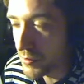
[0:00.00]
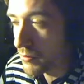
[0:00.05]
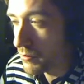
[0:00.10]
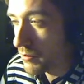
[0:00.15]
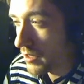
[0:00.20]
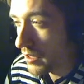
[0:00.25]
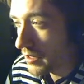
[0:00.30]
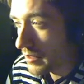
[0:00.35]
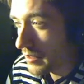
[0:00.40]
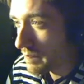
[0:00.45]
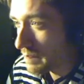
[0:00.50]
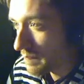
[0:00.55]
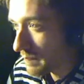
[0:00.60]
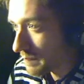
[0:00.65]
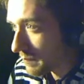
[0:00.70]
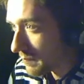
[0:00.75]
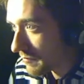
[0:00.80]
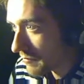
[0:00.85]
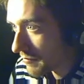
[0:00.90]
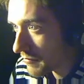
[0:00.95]
really.
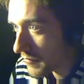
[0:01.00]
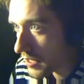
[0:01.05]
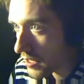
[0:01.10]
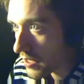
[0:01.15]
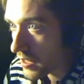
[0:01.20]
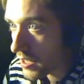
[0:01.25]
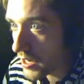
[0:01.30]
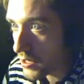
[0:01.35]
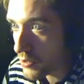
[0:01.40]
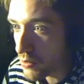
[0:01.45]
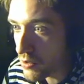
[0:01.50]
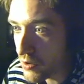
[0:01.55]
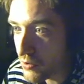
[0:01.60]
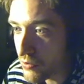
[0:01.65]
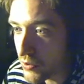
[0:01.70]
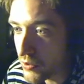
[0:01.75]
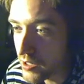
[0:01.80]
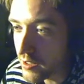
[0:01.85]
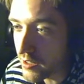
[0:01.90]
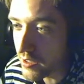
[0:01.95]
And
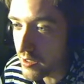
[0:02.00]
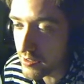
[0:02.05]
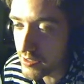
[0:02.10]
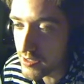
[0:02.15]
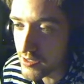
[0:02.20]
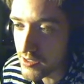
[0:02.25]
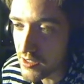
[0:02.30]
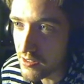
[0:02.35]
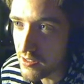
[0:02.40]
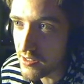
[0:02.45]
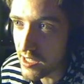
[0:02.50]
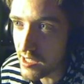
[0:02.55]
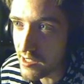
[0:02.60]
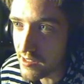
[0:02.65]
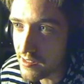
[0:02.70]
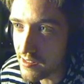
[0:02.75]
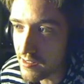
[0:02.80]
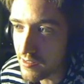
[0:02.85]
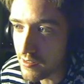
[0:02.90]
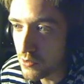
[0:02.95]
Griffin, uh decent
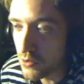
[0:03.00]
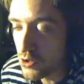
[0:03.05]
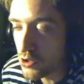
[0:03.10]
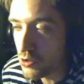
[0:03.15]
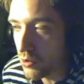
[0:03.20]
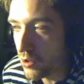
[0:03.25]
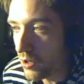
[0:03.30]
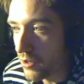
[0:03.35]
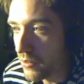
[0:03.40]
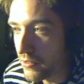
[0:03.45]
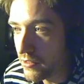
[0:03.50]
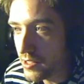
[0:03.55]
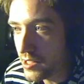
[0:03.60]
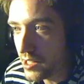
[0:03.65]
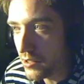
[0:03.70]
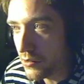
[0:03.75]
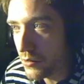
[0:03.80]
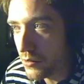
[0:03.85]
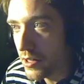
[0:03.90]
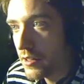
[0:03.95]
stats, neutral, not that
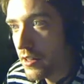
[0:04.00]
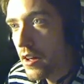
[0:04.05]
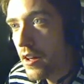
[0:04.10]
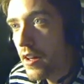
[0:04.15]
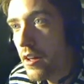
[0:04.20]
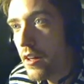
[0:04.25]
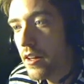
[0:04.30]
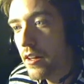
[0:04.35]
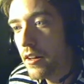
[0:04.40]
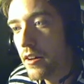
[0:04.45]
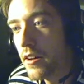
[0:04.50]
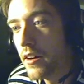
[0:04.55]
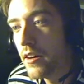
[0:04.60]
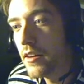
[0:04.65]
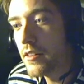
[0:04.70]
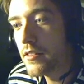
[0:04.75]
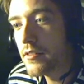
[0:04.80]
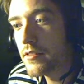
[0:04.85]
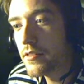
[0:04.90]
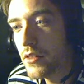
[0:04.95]
great, uh,
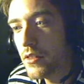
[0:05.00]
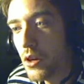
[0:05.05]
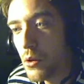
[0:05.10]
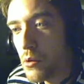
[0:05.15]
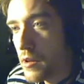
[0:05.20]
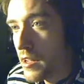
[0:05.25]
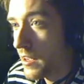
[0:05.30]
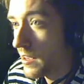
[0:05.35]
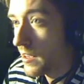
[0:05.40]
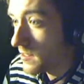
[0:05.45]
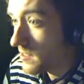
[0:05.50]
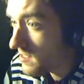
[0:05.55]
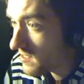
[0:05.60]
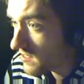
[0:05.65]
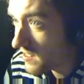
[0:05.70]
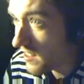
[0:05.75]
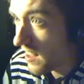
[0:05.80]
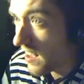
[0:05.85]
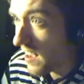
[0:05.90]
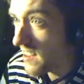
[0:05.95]
okay
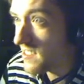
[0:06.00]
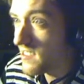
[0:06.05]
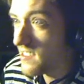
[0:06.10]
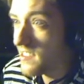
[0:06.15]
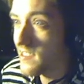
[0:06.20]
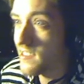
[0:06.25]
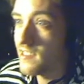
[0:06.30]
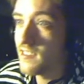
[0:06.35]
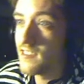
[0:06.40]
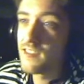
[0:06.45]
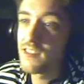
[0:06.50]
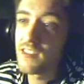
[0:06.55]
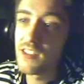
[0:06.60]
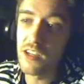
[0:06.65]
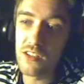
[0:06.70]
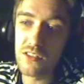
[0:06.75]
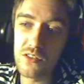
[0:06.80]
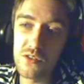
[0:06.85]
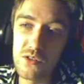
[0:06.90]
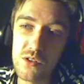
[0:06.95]
stats.
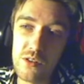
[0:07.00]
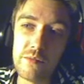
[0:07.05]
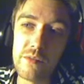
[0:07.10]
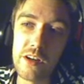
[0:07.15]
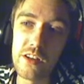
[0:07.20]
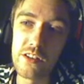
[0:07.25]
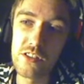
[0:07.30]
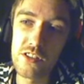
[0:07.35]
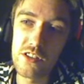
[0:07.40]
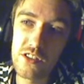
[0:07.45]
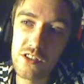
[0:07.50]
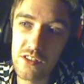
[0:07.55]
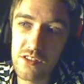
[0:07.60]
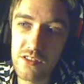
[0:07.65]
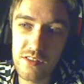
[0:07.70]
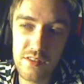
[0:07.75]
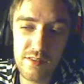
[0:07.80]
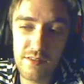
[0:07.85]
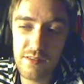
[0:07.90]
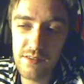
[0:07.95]
costs too
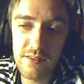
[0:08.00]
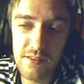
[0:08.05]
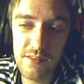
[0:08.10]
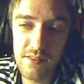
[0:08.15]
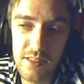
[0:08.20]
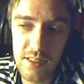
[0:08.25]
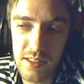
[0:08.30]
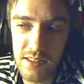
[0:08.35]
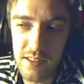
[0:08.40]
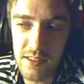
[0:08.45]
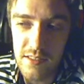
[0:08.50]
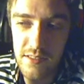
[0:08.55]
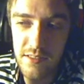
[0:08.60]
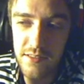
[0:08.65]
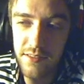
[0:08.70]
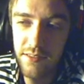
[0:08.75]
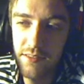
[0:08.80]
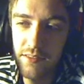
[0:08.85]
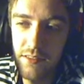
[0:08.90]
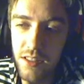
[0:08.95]
much. Uh,
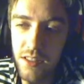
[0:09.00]
you know